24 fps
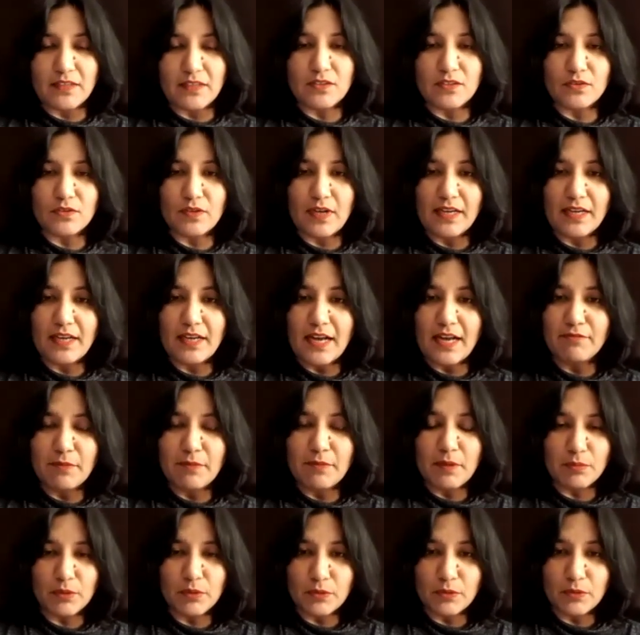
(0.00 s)
So I have
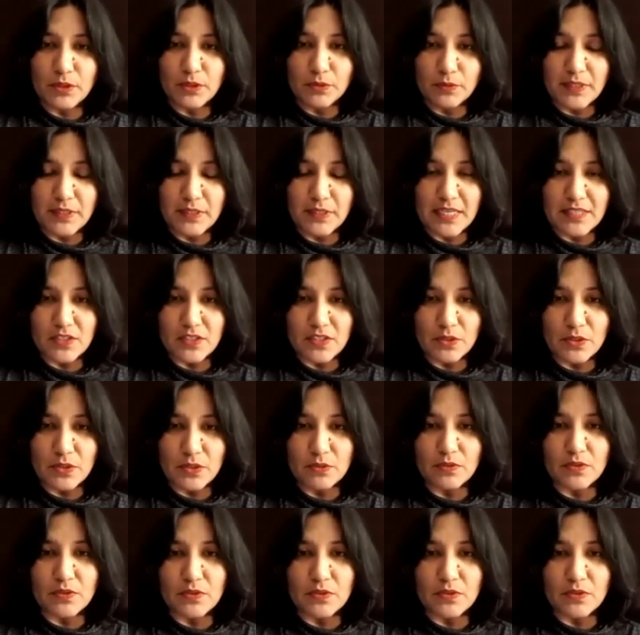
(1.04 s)
people who are doing SDUs